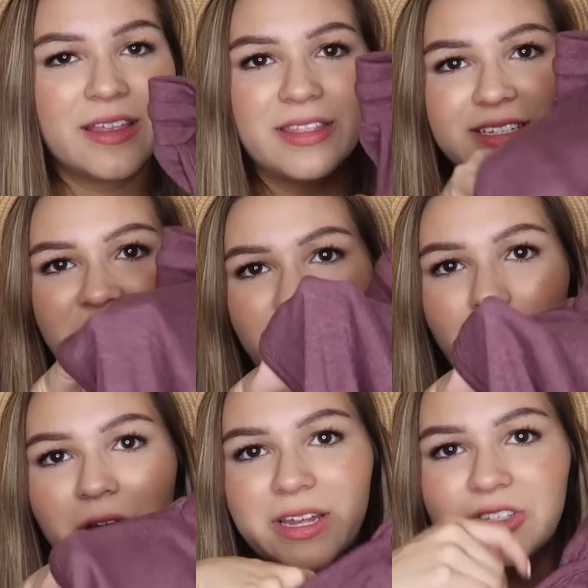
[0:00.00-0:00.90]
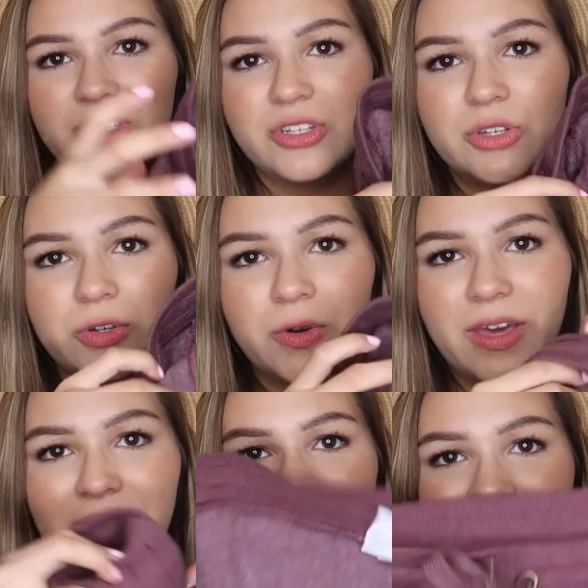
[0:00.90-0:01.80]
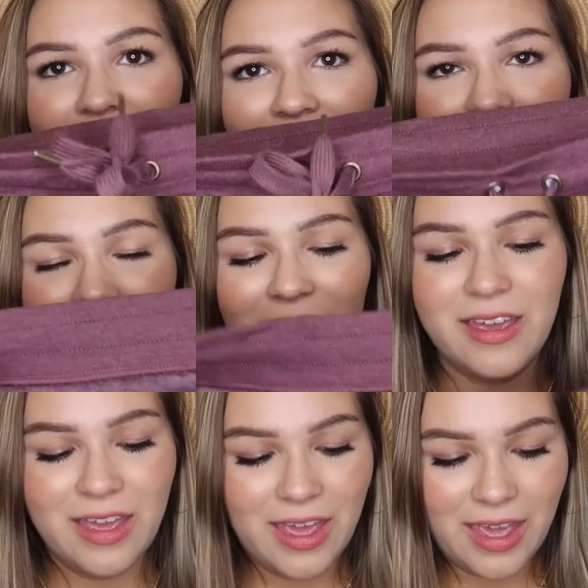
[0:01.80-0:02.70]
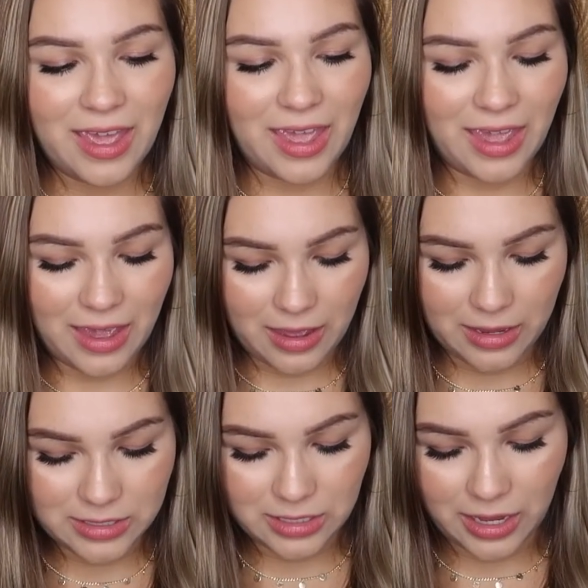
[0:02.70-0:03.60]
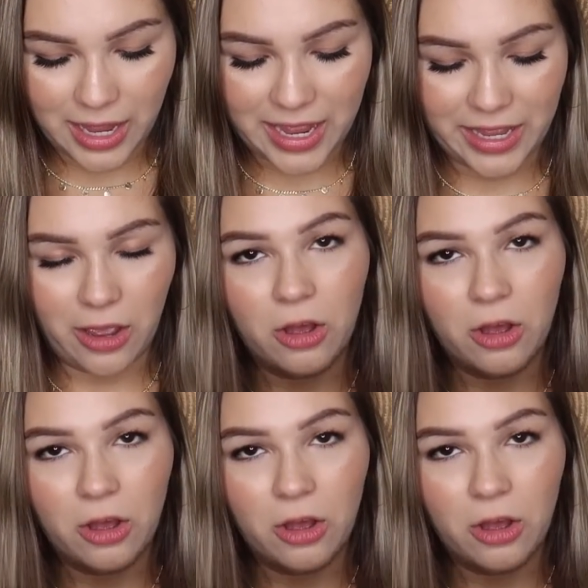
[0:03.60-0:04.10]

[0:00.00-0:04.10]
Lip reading: These have pockets too, and they tie. And I